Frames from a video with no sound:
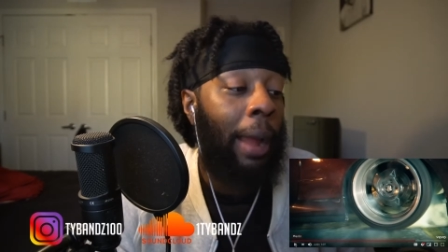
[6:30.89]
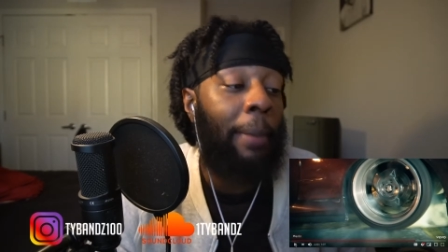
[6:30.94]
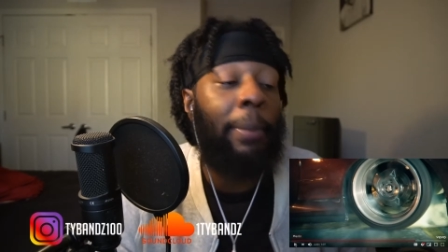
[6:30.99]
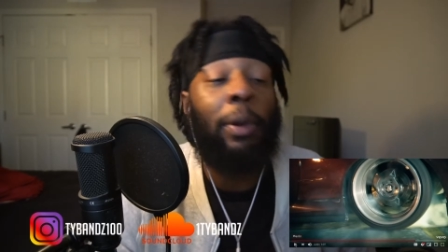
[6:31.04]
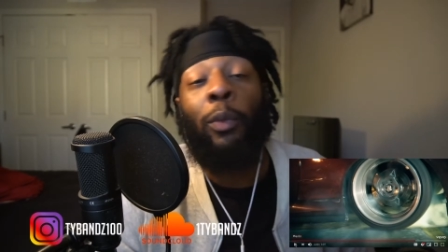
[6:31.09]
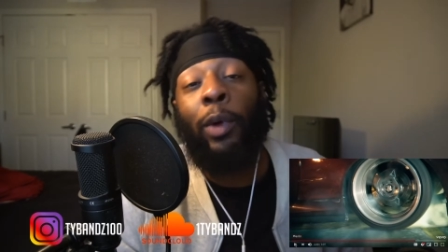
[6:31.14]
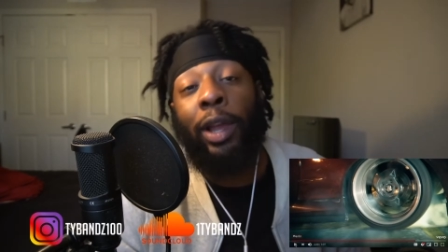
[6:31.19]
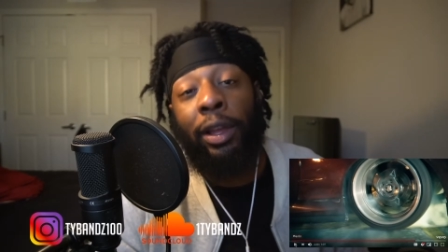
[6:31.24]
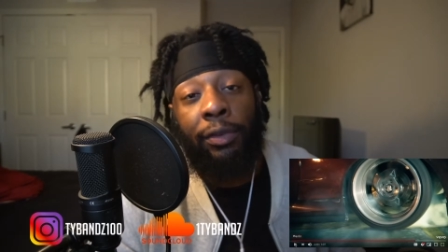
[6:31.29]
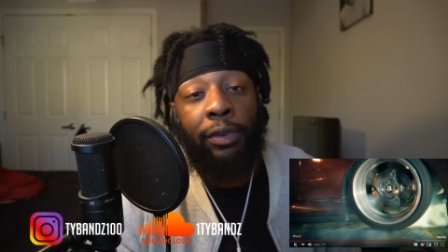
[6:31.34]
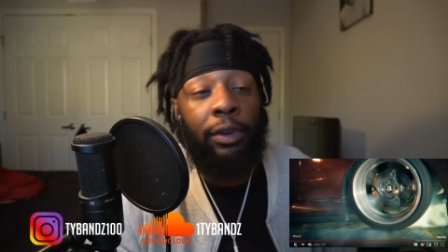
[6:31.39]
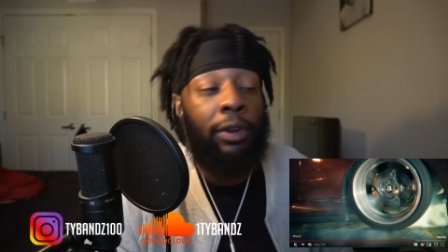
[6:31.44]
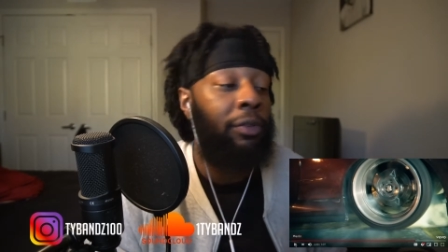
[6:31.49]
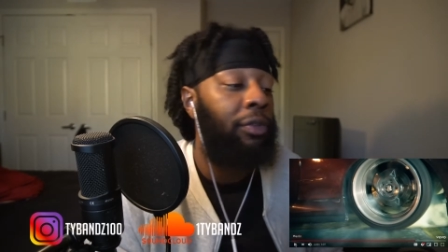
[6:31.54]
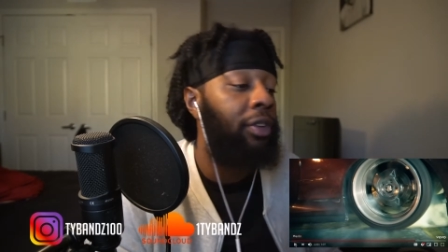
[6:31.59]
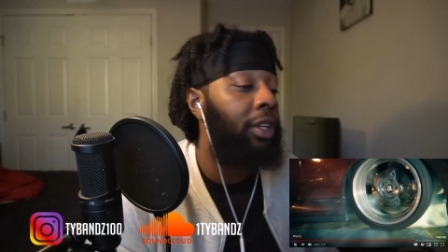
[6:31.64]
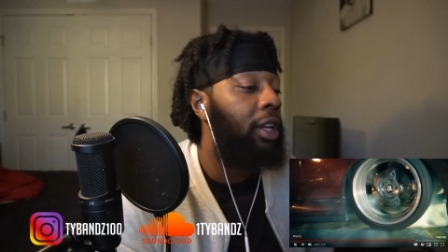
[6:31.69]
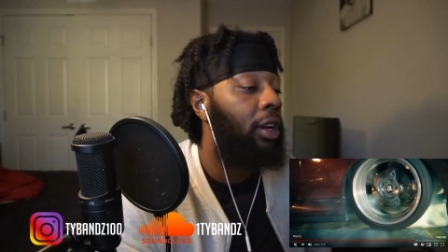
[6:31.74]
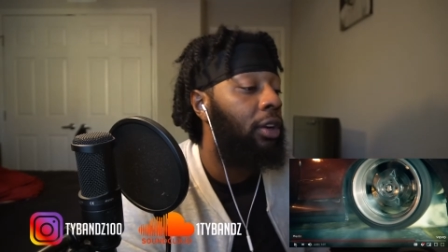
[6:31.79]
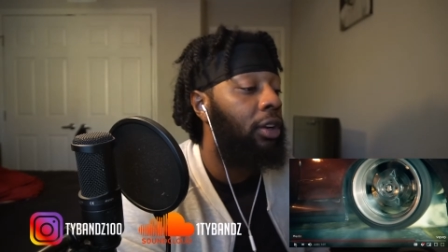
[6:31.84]
I've been waiting for the
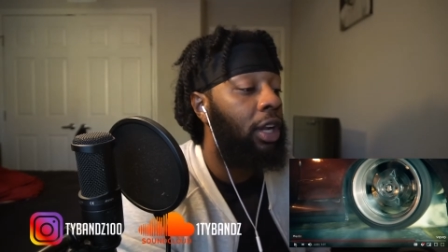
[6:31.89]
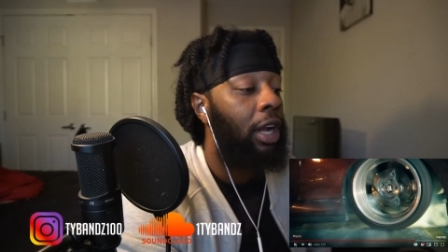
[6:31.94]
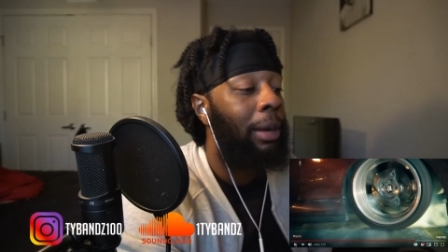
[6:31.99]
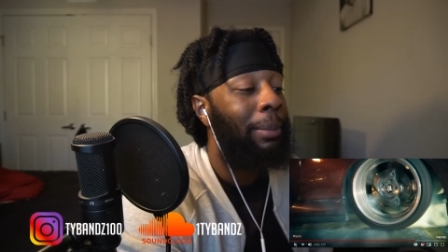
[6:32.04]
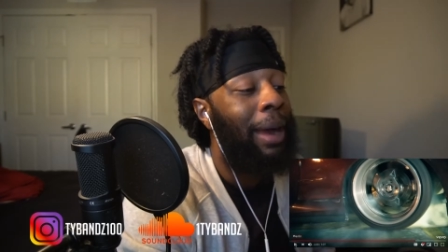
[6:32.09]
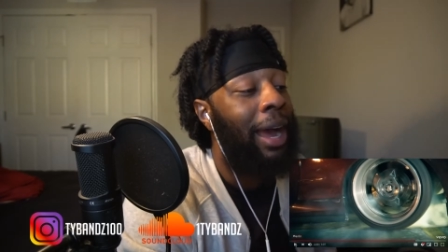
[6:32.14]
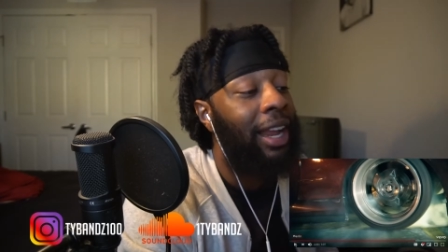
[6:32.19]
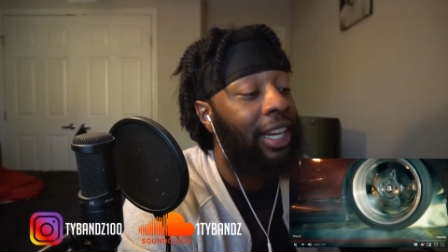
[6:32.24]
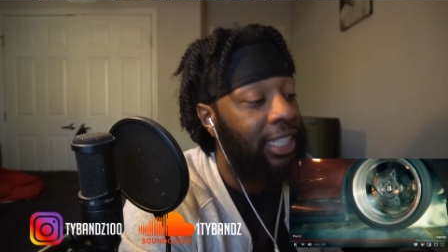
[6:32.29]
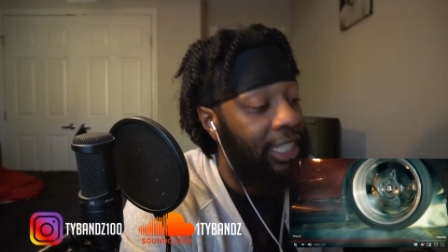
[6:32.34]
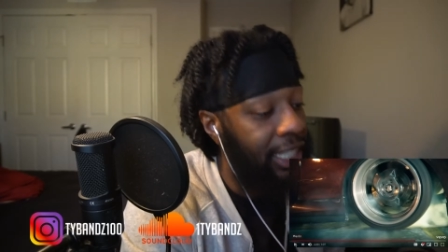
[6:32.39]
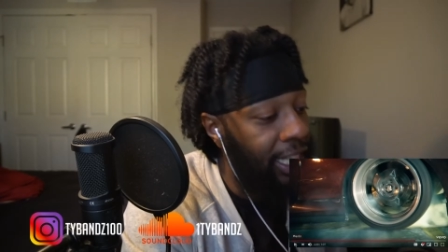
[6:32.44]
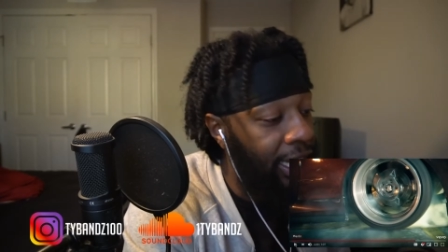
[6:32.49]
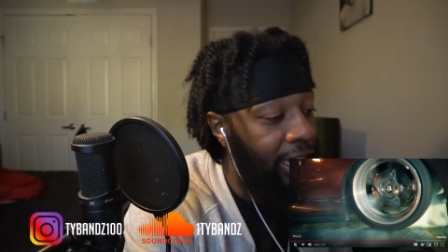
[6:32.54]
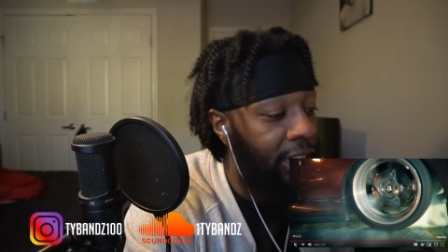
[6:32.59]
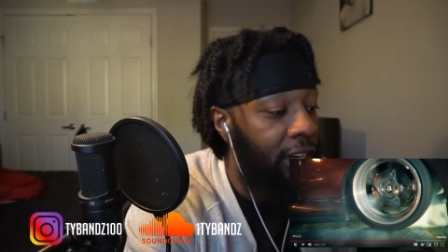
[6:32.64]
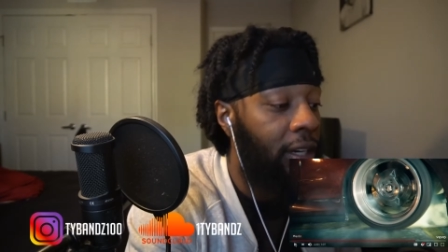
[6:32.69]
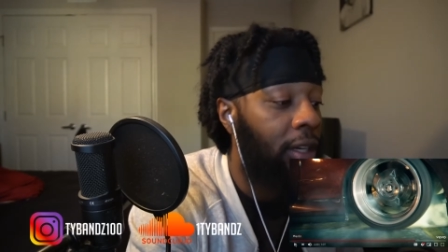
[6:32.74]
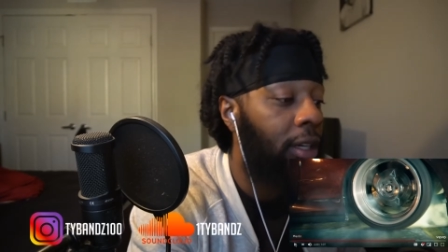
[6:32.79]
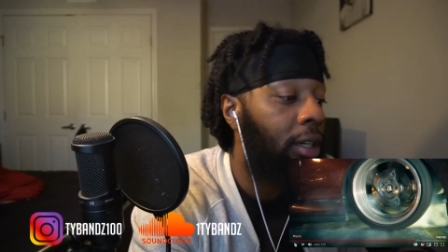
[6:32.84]
video to come out. It's
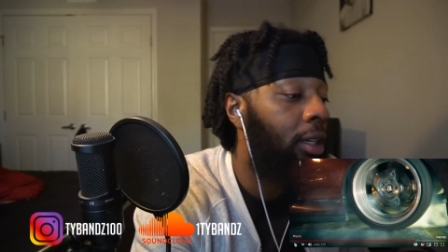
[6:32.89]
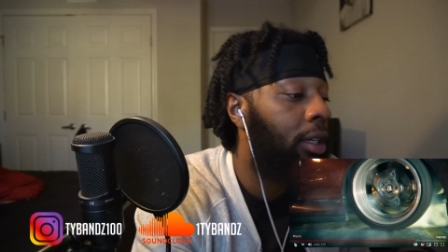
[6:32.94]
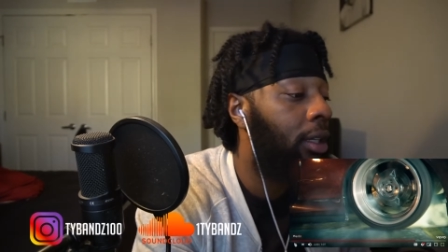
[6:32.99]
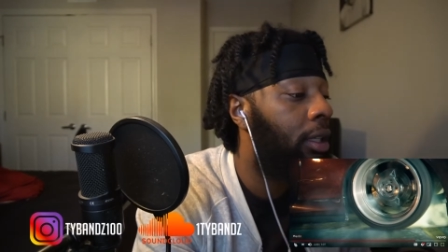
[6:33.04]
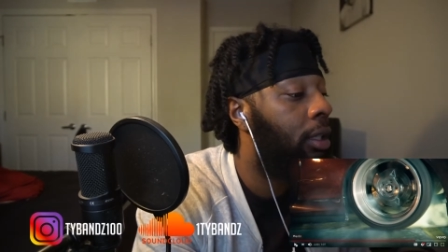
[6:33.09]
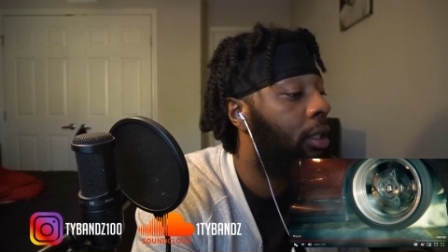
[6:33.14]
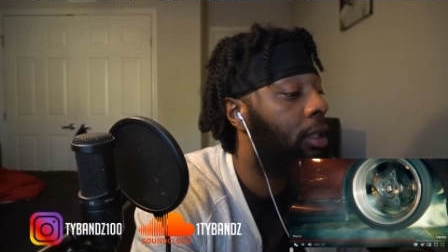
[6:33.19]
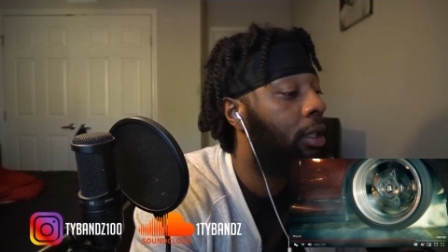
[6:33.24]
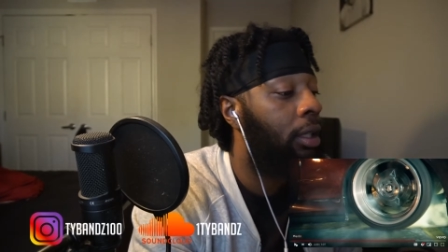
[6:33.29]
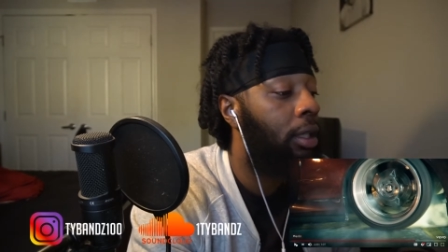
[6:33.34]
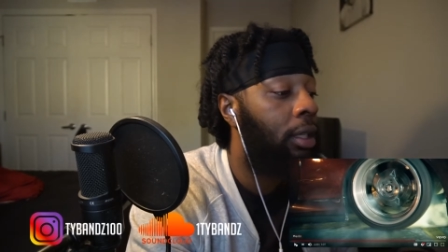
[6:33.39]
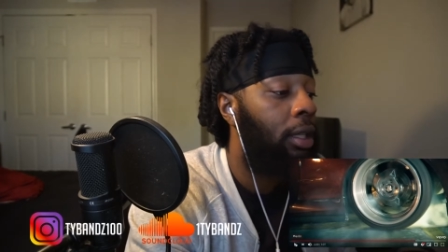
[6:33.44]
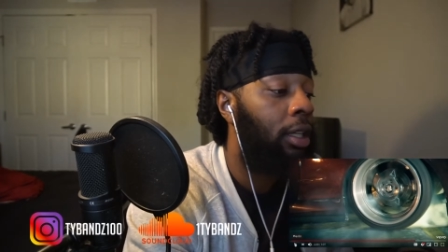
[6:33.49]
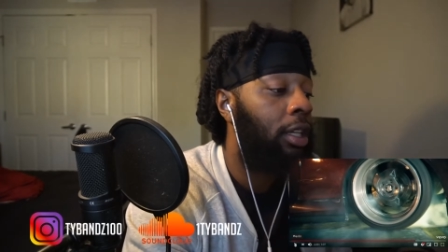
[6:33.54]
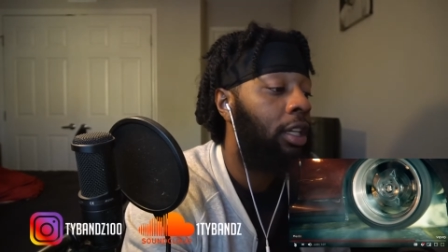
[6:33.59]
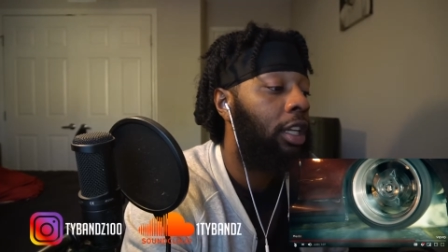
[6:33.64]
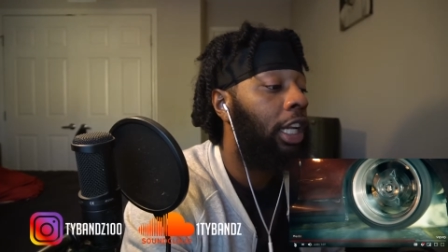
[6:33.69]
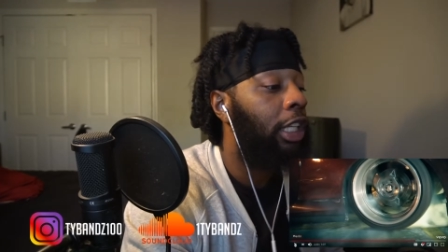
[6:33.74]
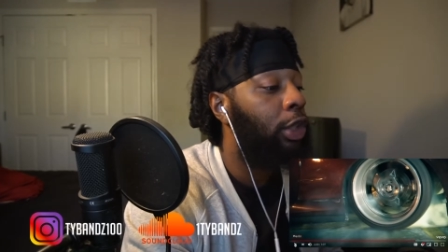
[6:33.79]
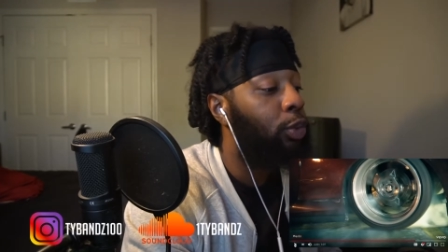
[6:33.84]
here.
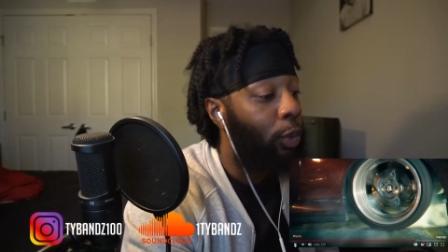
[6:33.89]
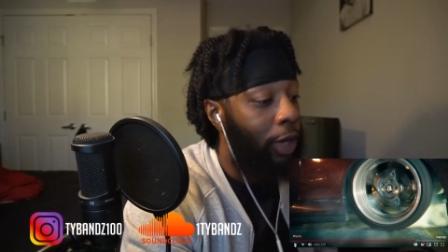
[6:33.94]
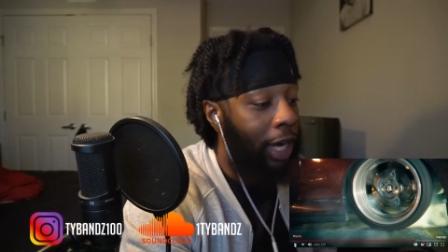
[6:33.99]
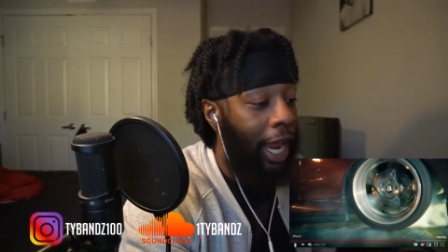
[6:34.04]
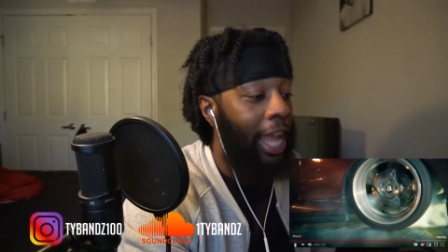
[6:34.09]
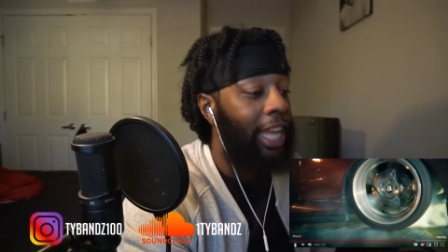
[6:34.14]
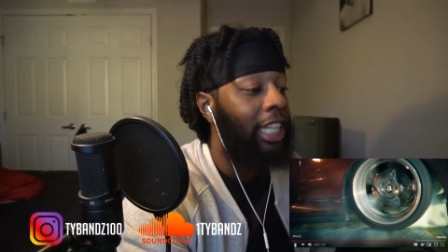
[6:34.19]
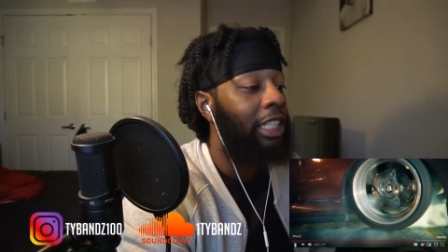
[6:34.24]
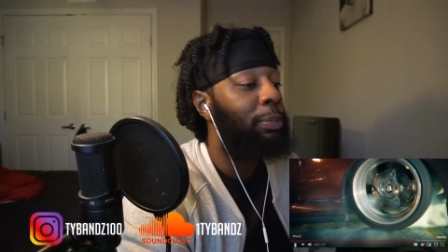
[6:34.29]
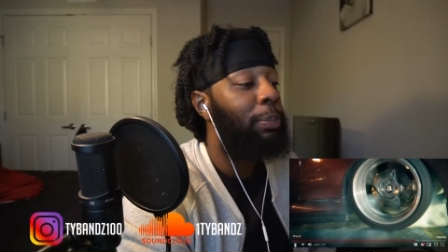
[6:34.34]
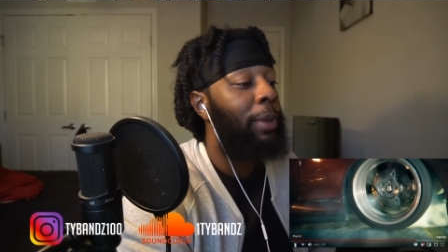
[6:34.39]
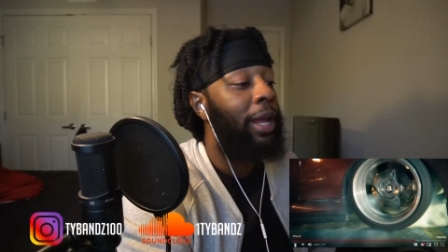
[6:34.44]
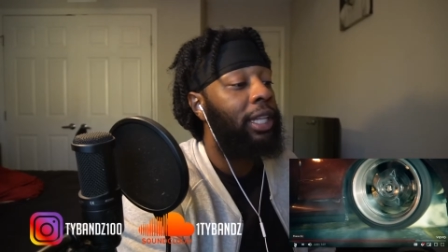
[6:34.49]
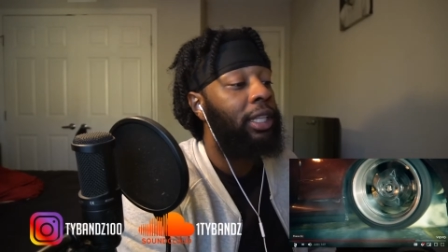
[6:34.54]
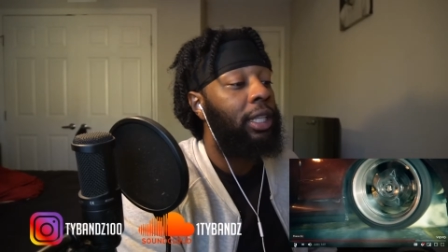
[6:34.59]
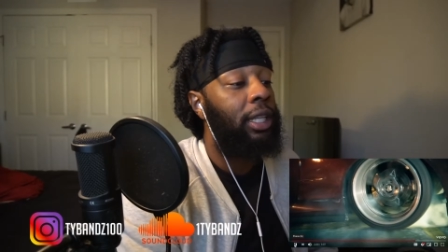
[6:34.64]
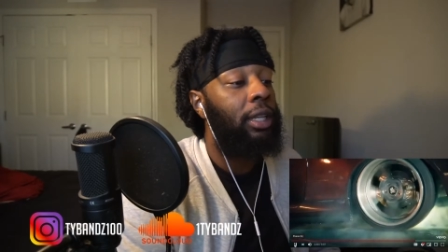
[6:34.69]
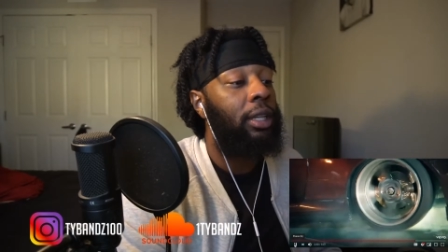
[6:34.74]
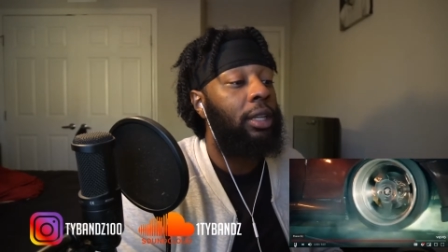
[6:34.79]
It's what I expected.